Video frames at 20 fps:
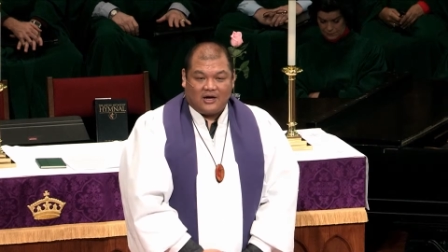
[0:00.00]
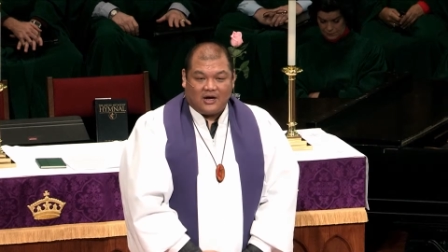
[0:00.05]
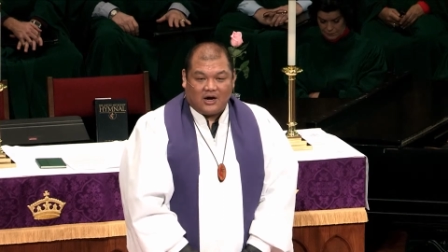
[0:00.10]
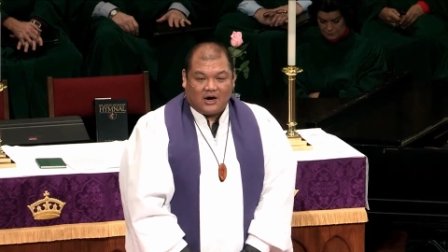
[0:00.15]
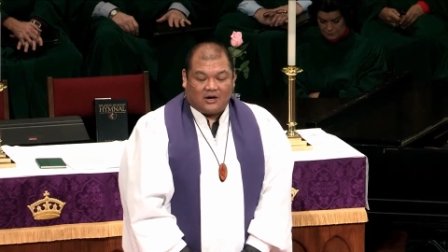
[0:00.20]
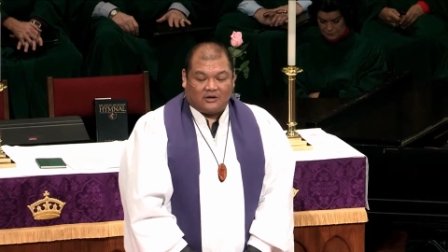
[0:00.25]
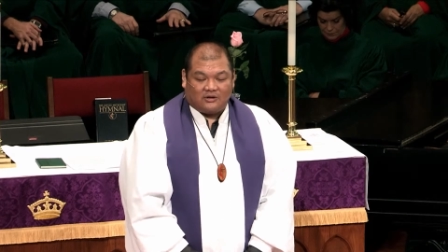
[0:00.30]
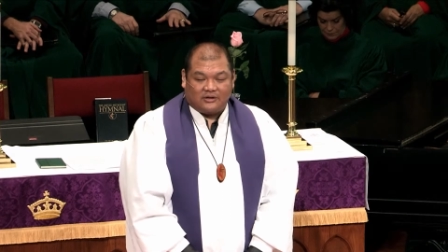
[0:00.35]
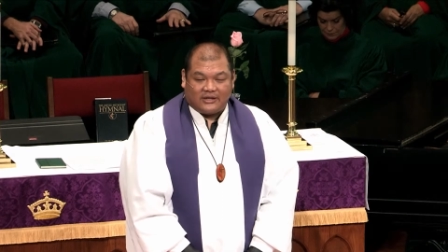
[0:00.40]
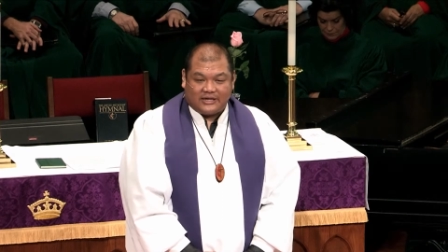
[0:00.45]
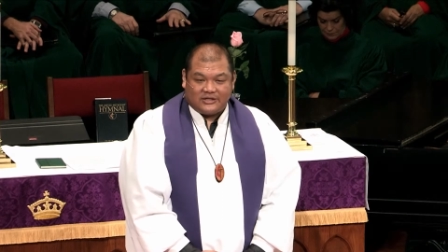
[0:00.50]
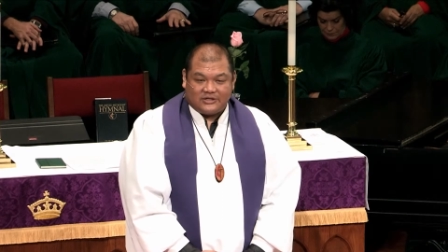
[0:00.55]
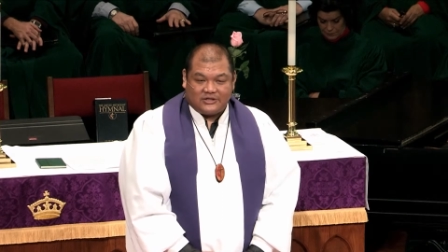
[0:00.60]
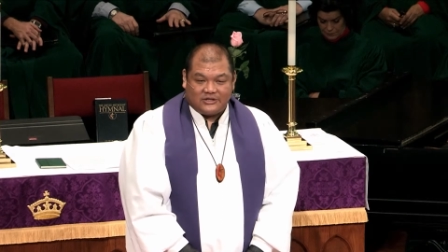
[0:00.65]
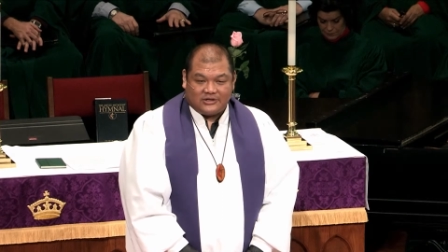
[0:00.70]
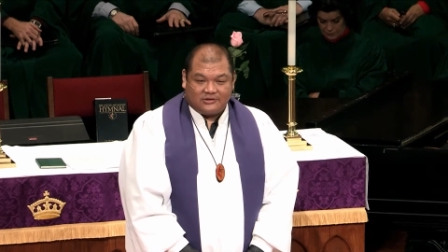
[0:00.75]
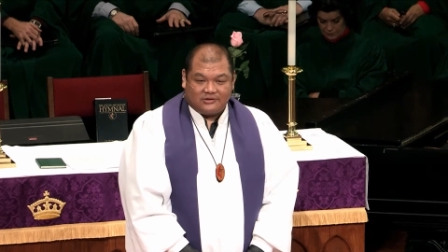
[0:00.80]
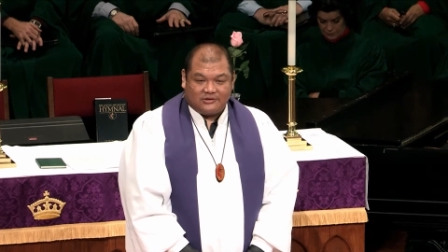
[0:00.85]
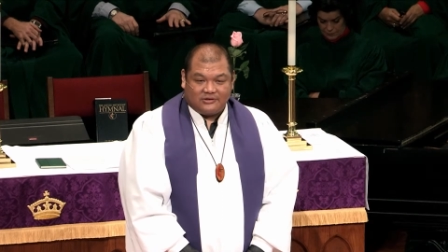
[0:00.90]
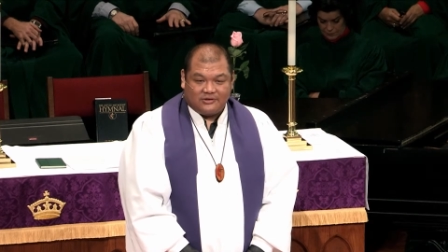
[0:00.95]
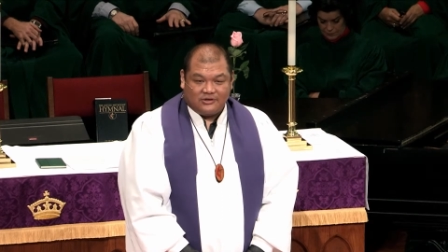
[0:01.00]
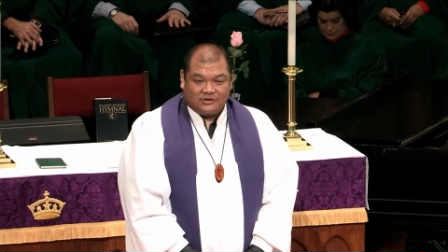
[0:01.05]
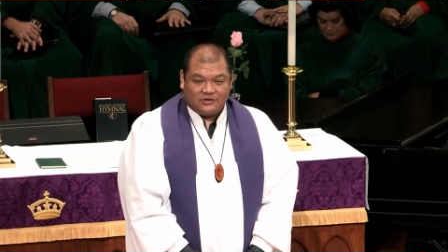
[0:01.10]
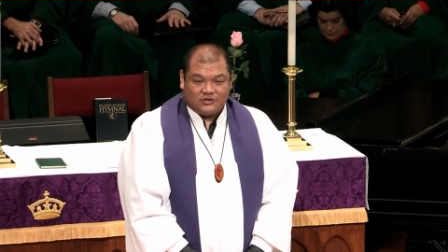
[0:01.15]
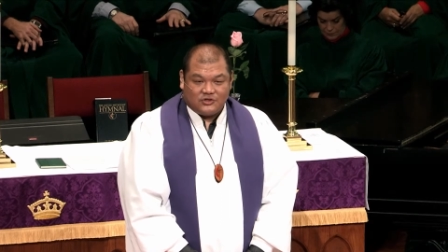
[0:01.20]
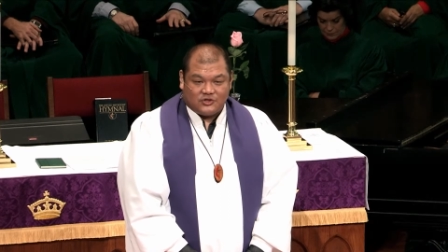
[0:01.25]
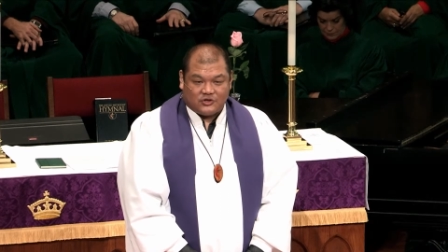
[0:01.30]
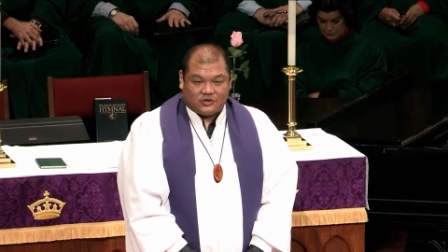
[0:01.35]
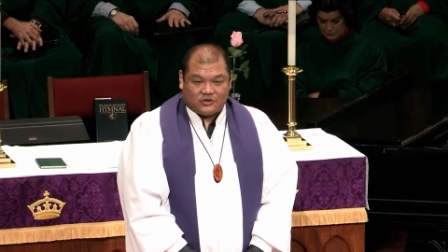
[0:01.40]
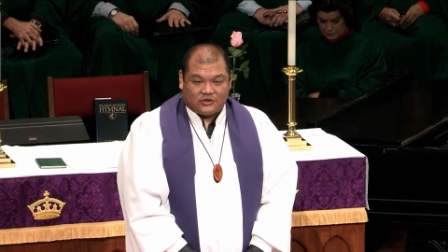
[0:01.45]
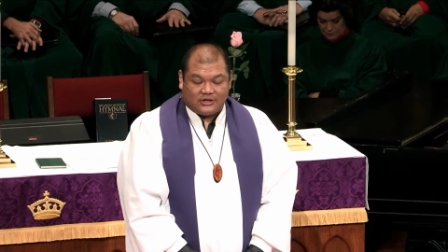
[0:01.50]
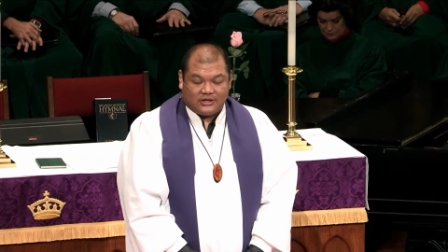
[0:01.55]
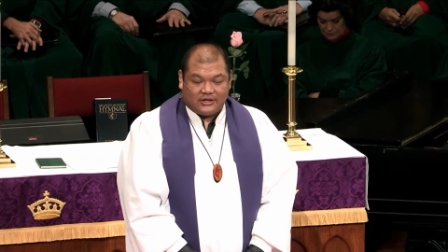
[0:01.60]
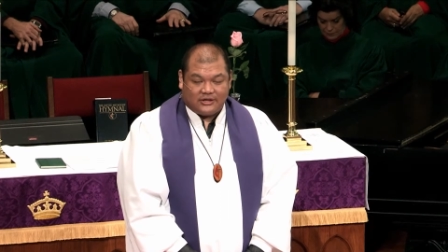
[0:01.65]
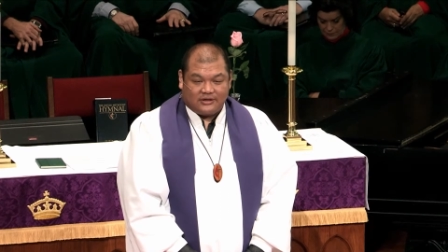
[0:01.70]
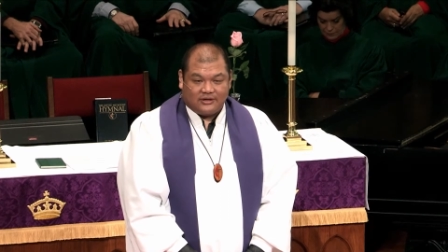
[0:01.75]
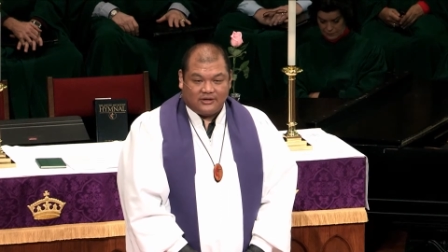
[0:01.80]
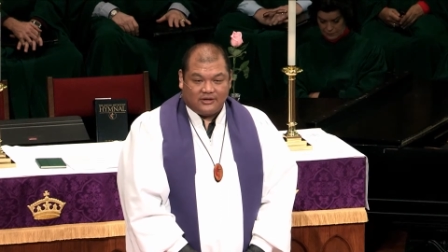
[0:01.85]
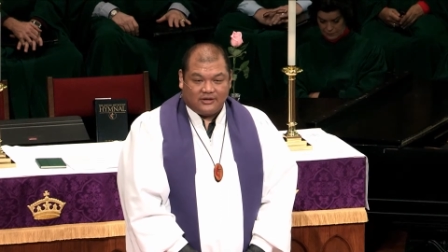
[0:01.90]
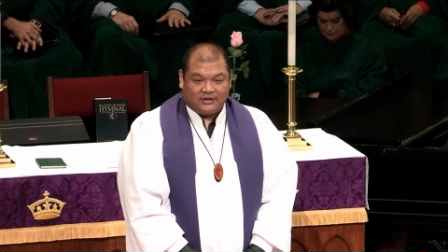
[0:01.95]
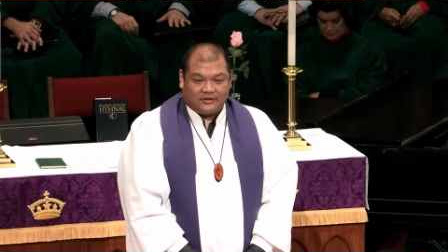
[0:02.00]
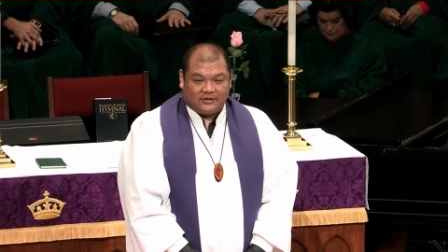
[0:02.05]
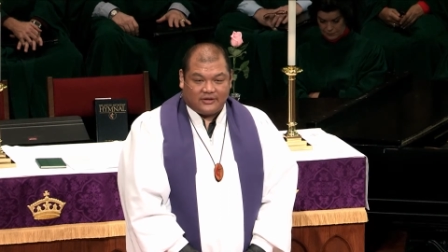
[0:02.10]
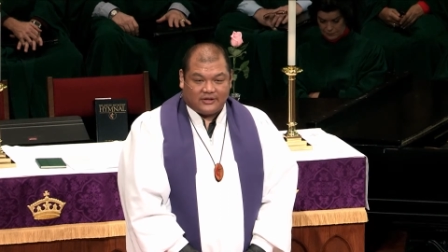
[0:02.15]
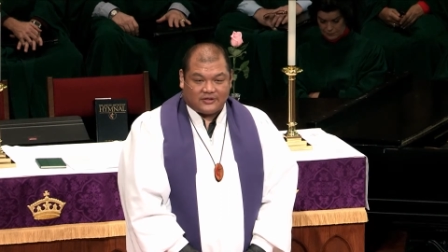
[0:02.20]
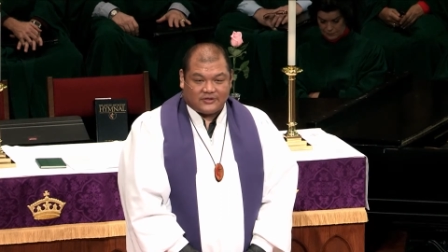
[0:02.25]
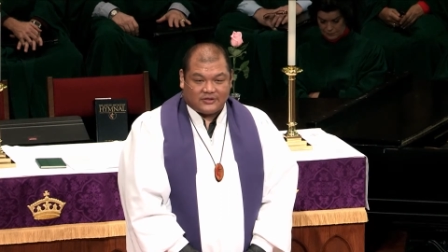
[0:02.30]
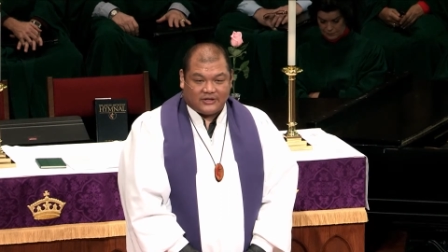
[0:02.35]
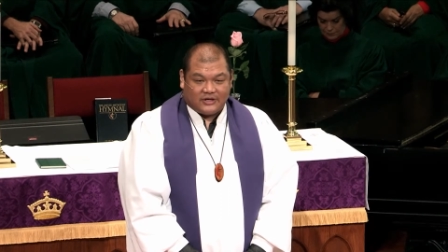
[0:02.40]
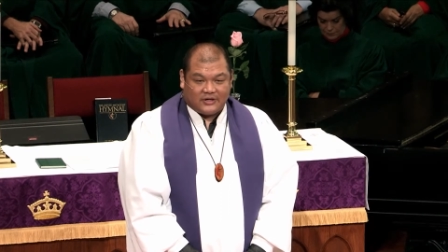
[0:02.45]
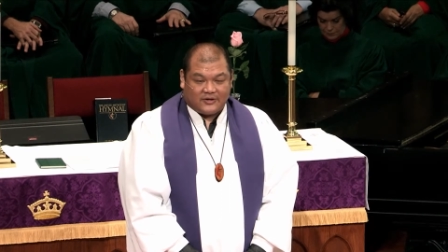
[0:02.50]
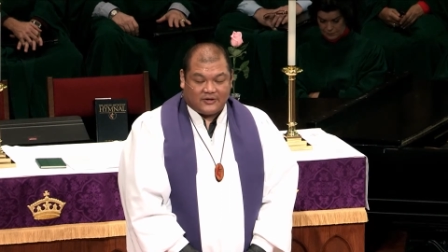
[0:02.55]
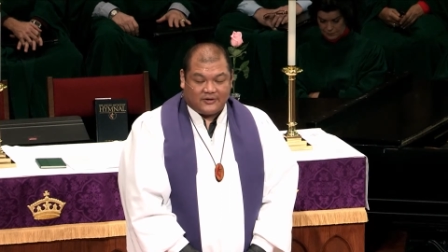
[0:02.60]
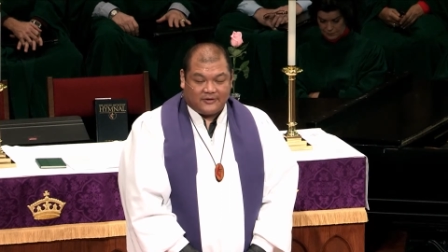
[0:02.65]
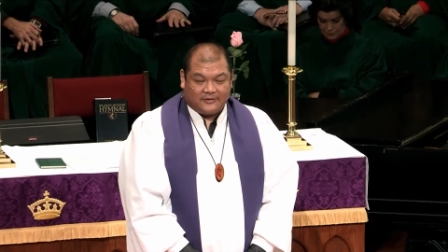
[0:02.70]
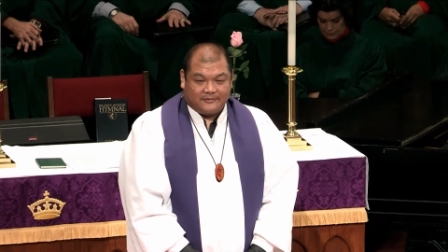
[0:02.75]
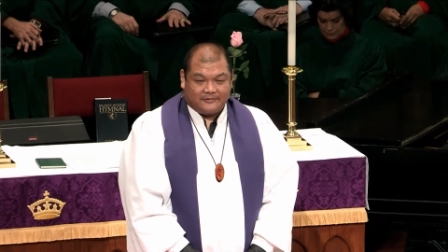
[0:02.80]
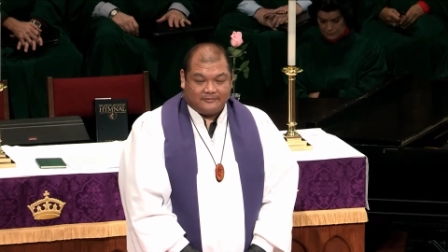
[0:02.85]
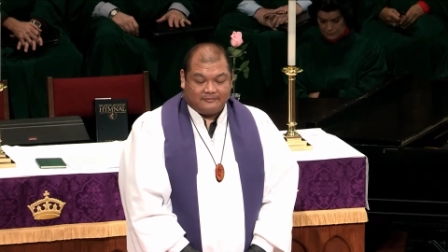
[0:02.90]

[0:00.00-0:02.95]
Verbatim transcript: our Lenten journey this year.